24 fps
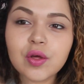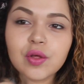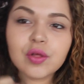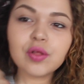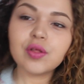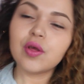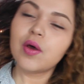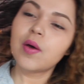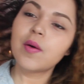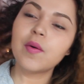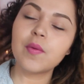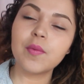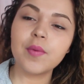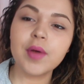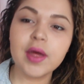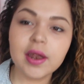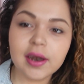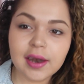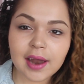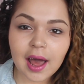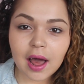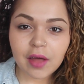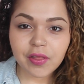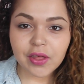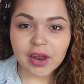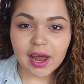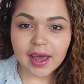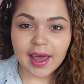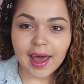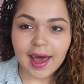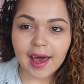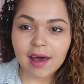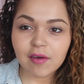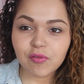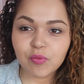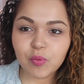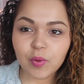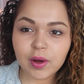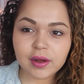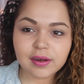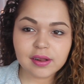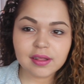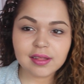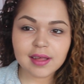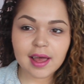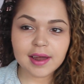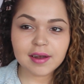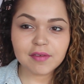So now that I have
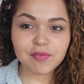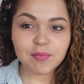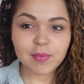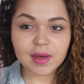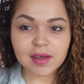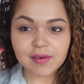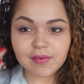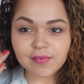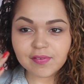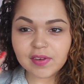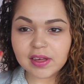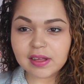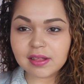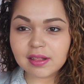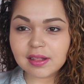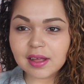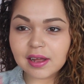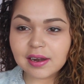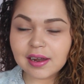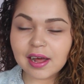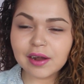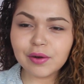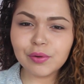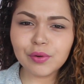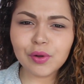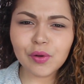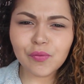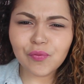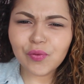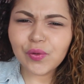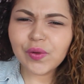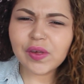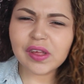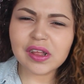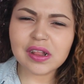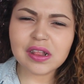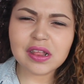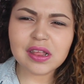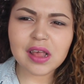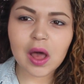one side of my face done, I don't know if you can